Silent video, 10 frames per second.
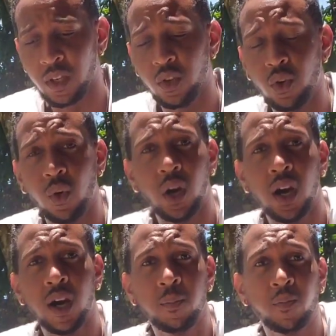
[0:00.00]
You know,
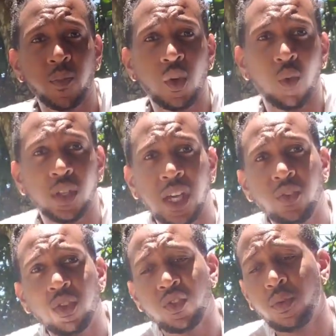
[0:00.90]
what I
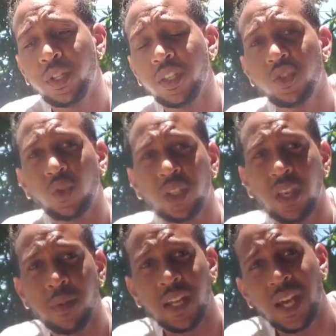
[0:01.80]
do is normally soak
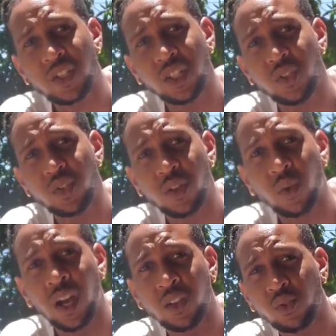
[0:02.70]
them and actually use a
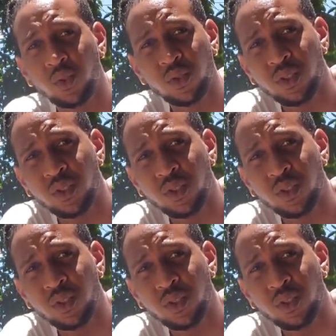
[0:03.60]
rag to